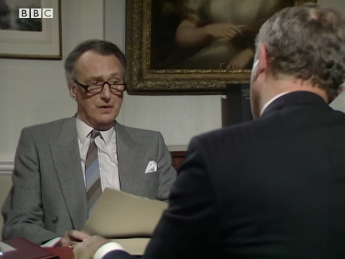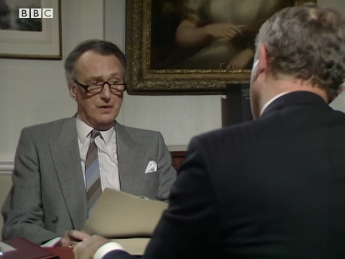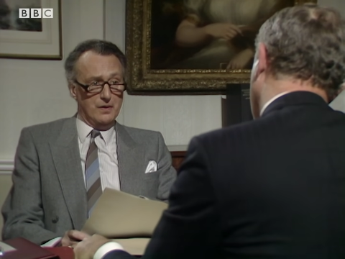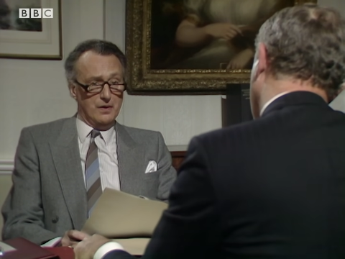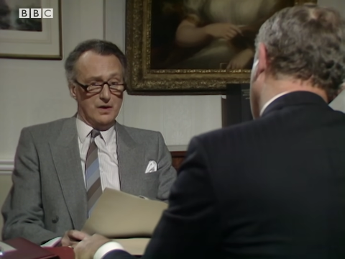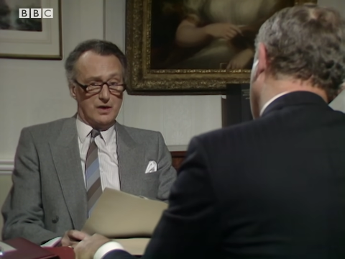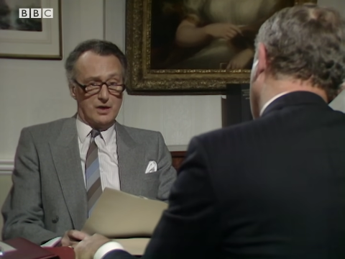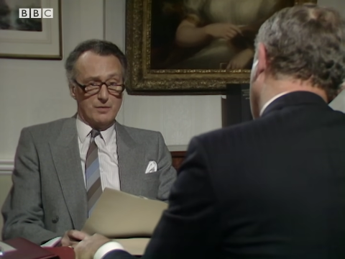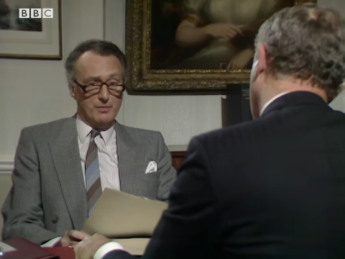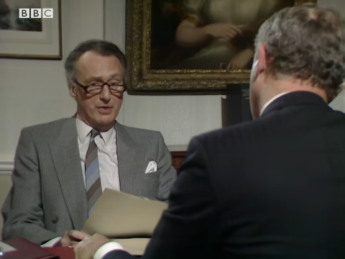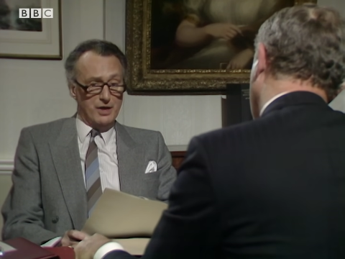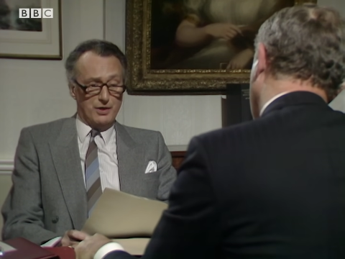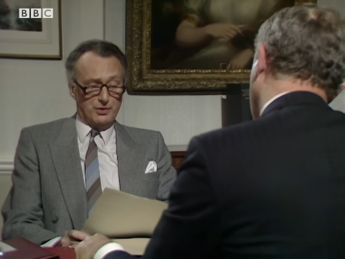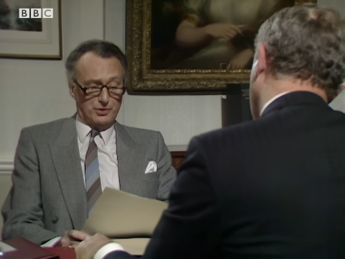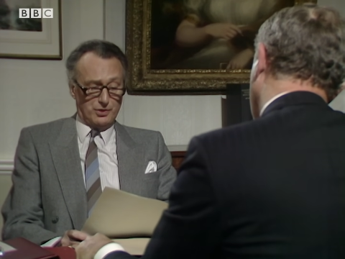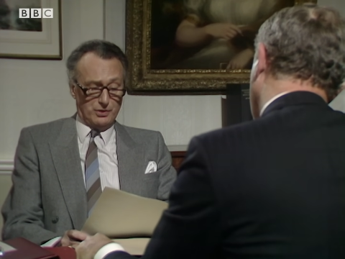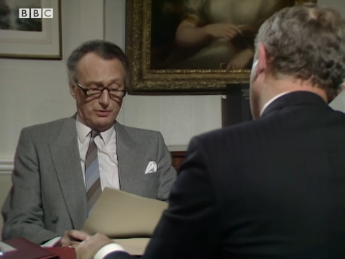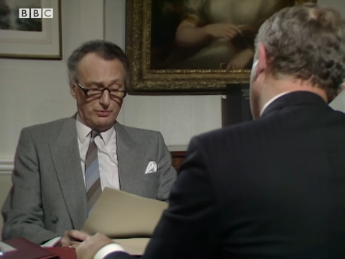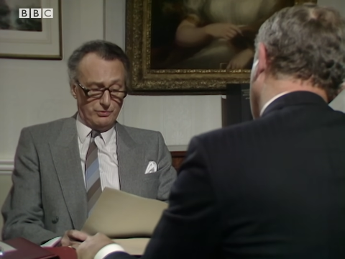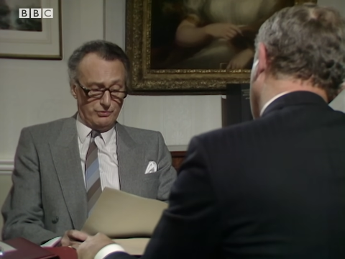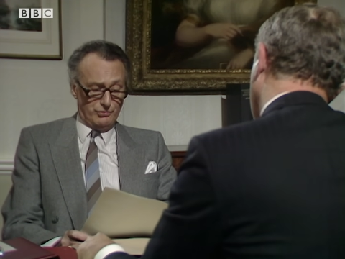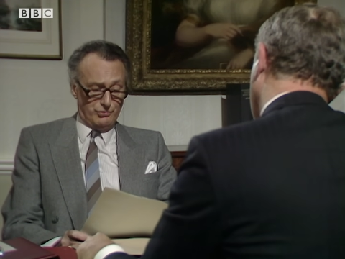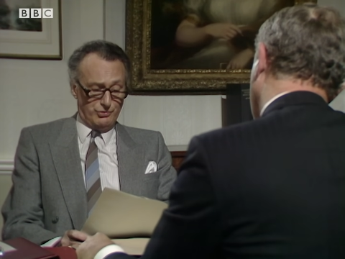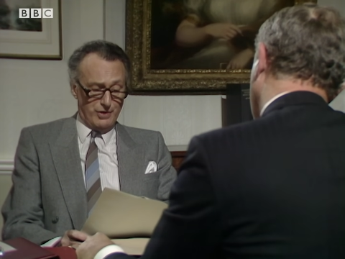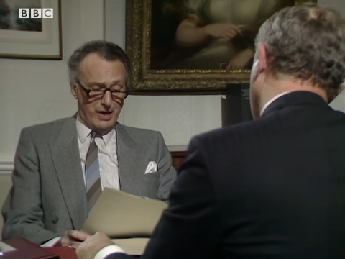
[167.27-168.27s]
A
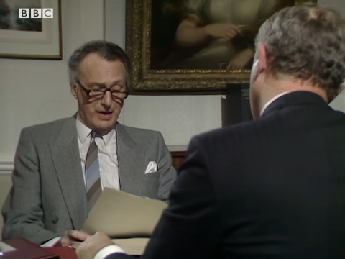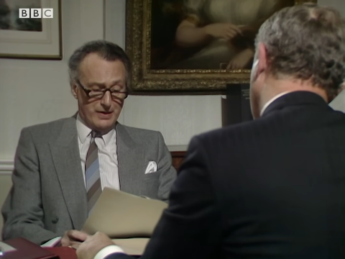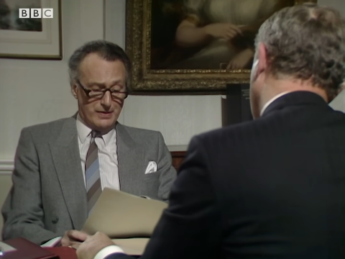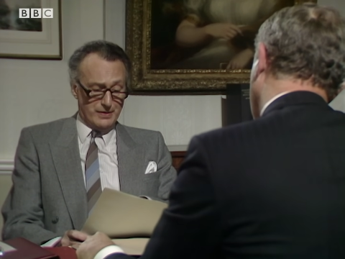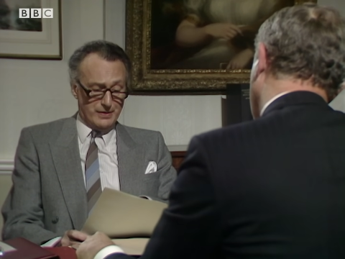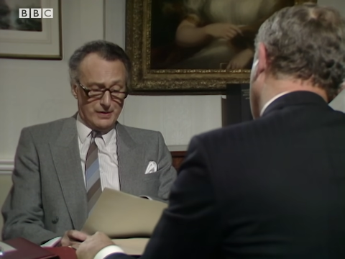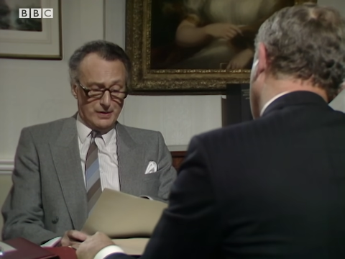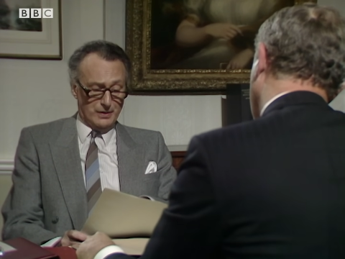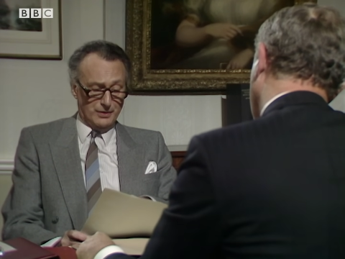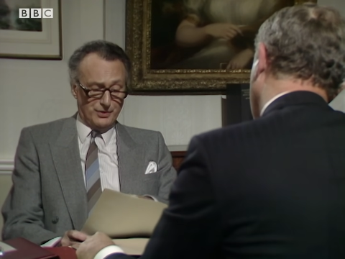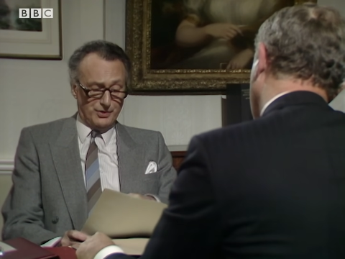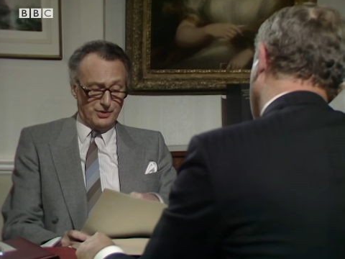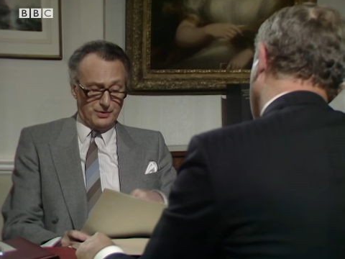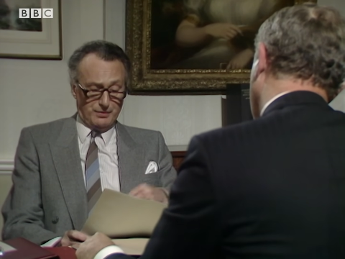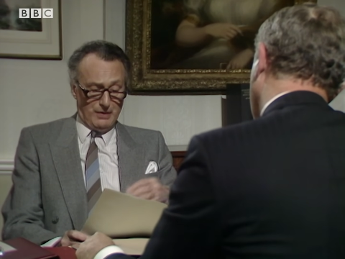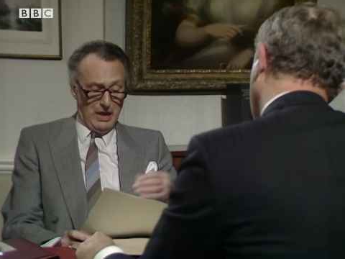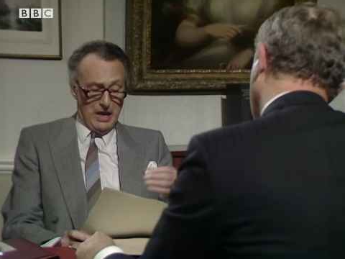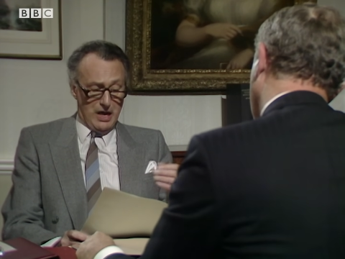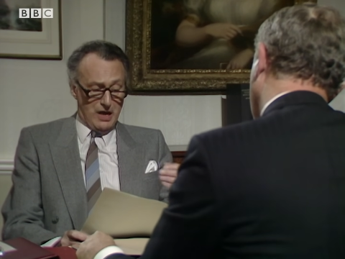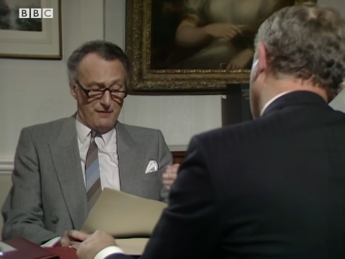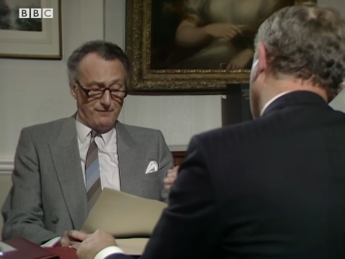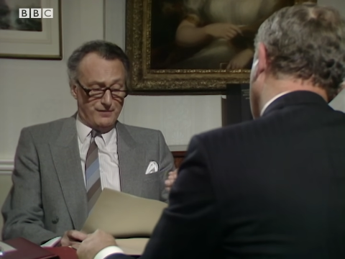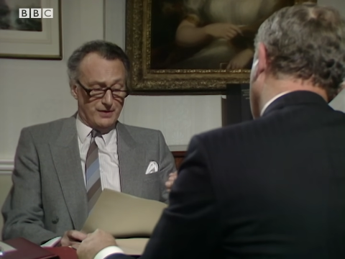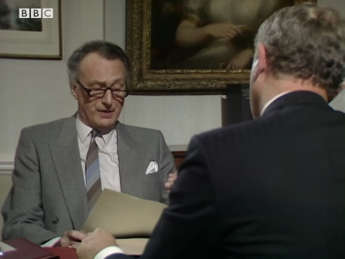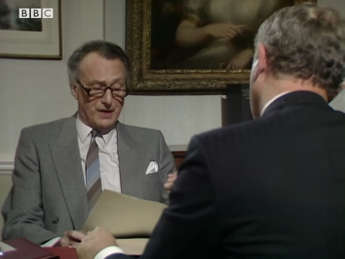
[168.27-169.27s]
commercial drug kills
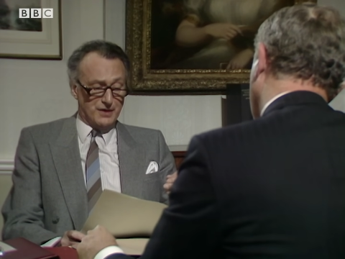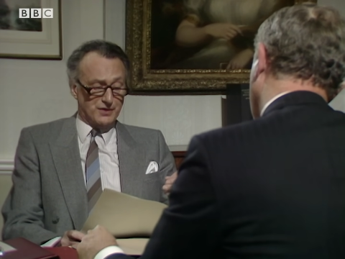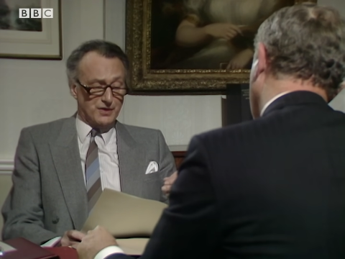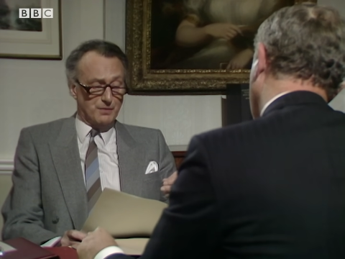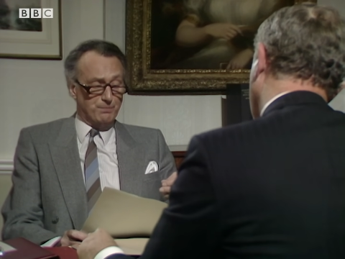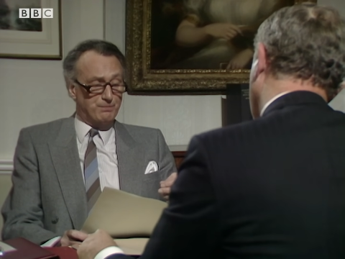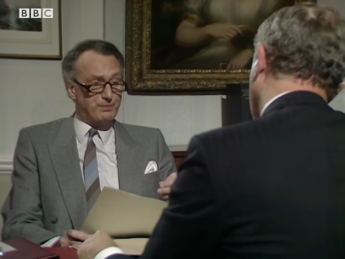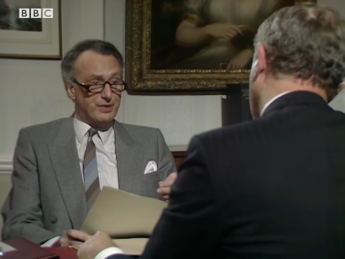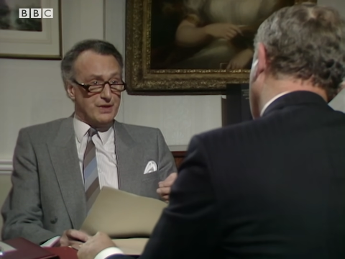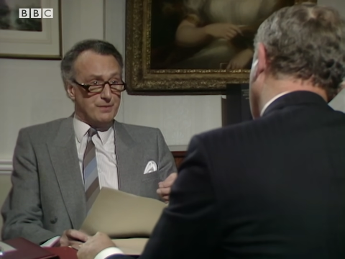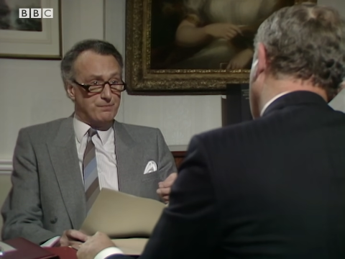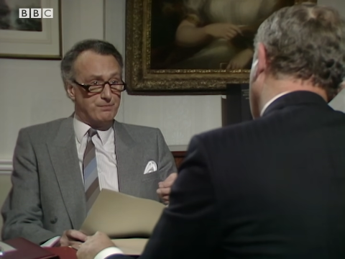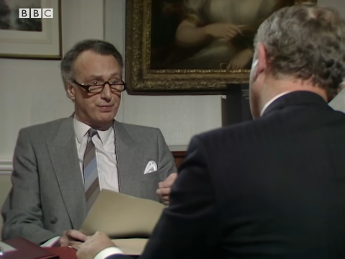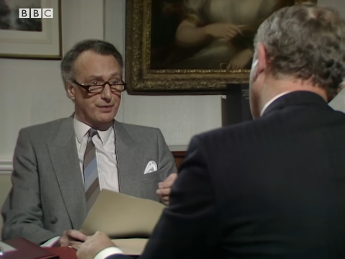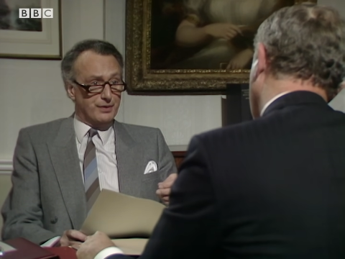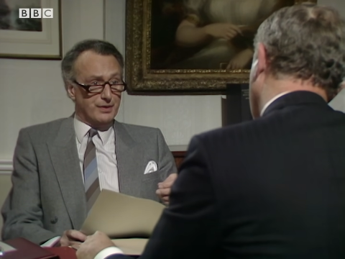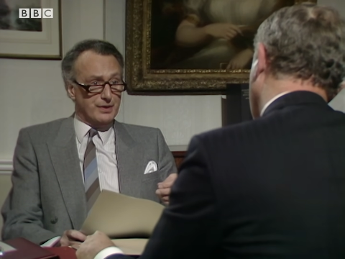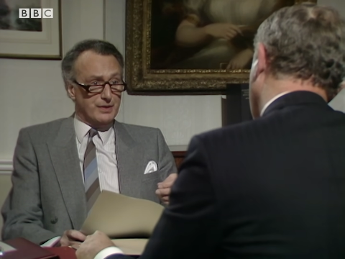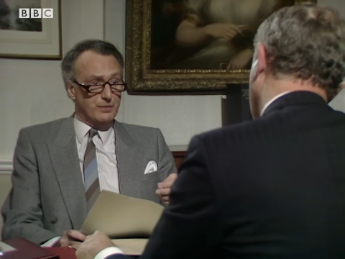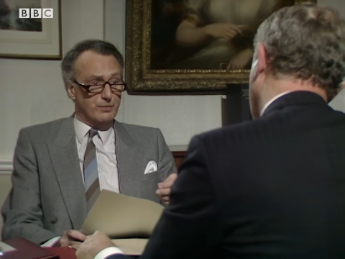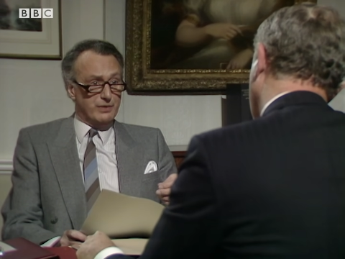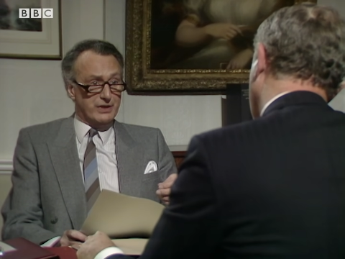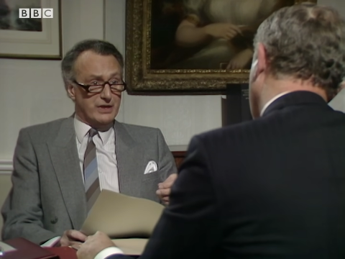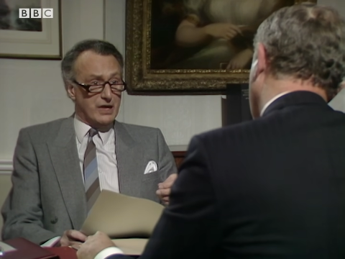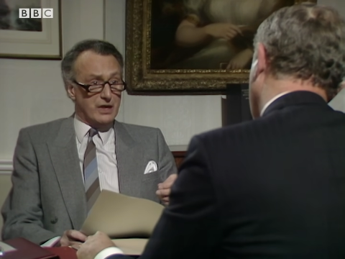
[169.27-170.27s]
half a dozen people,
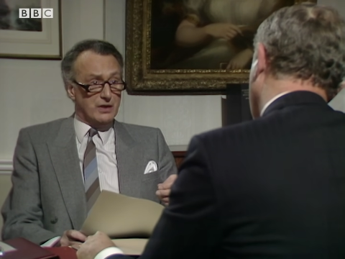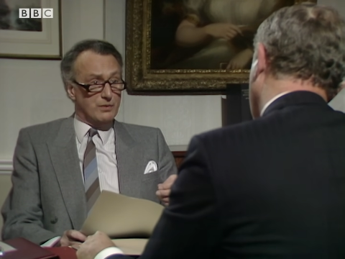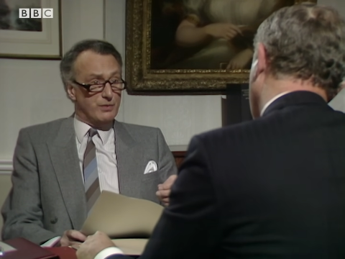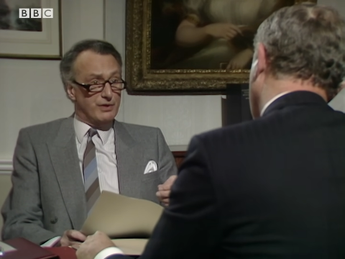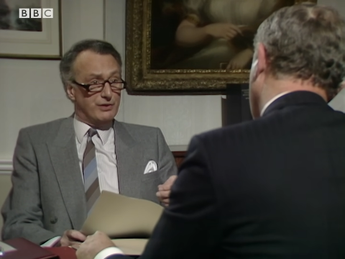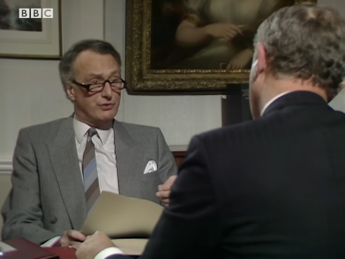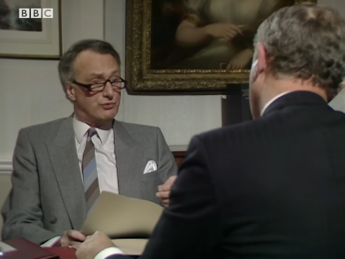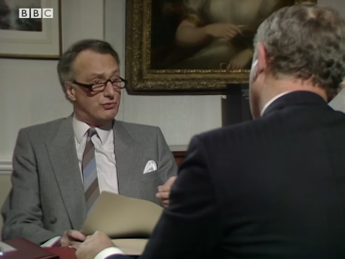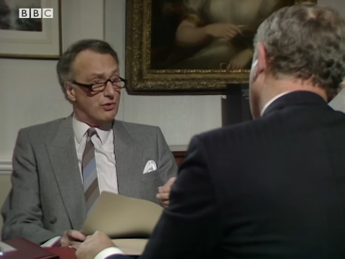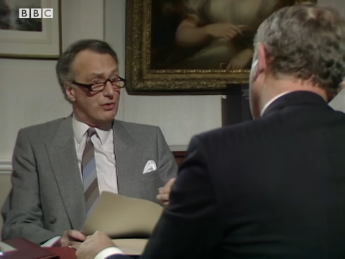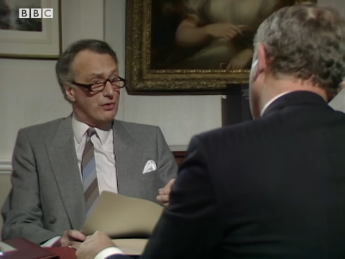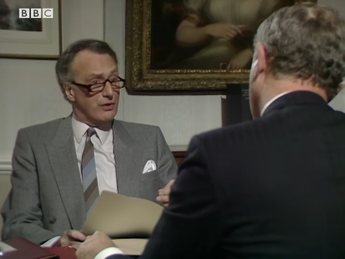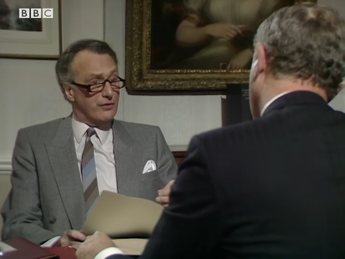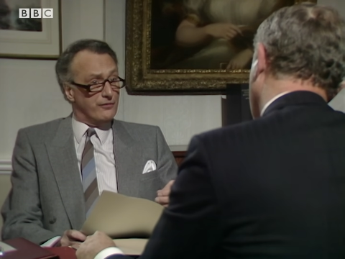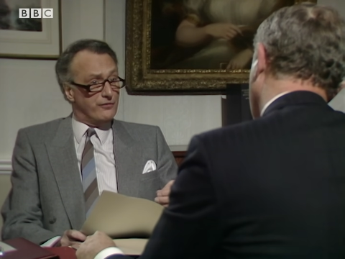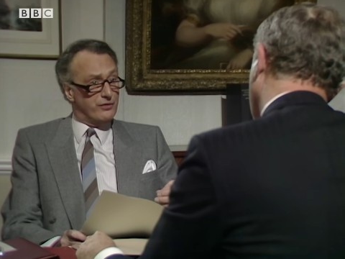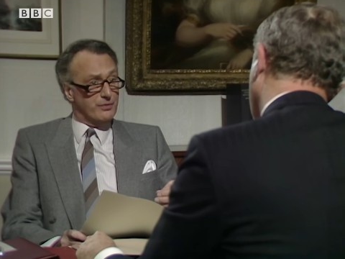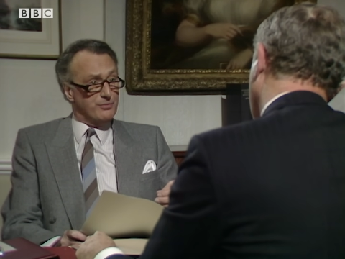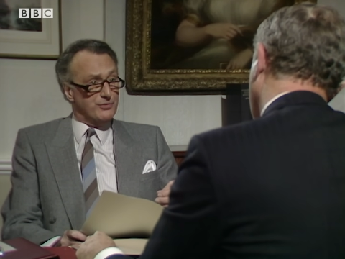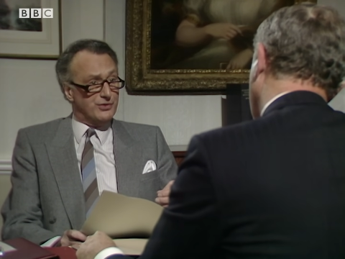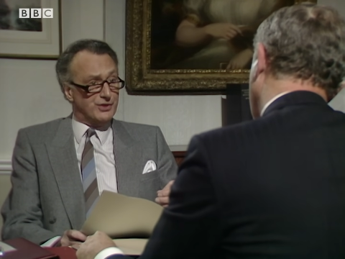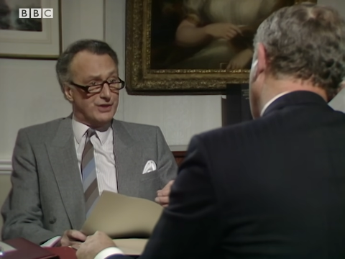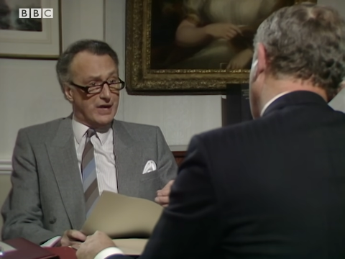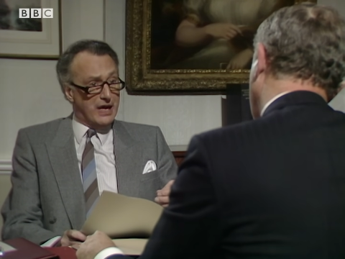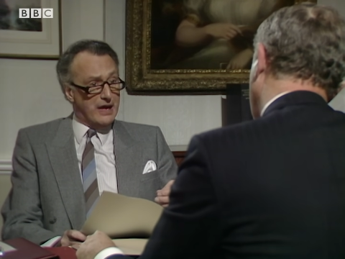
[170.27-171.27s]
and we get it withdrawn
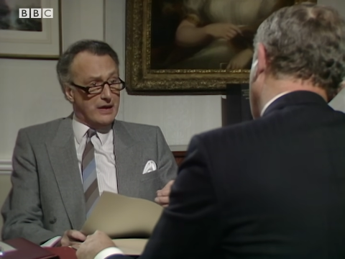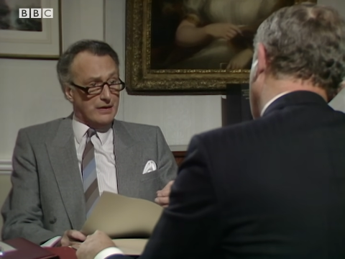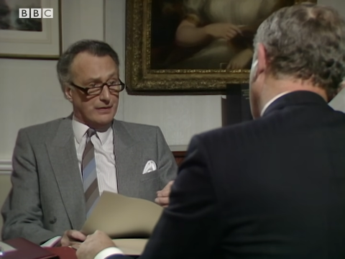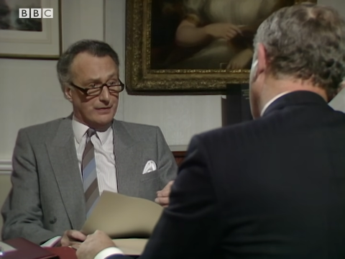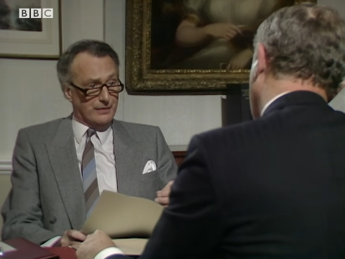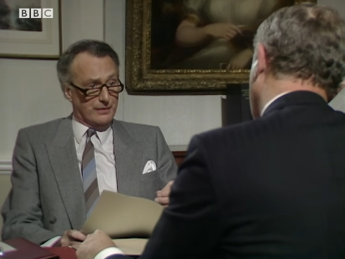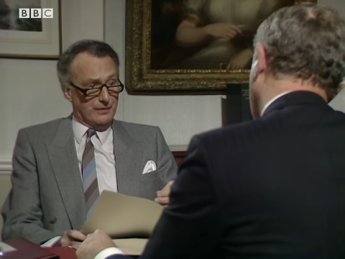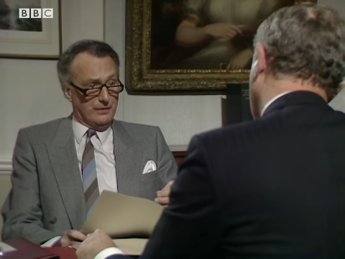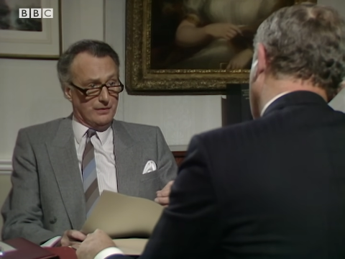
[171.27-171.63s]
from sale.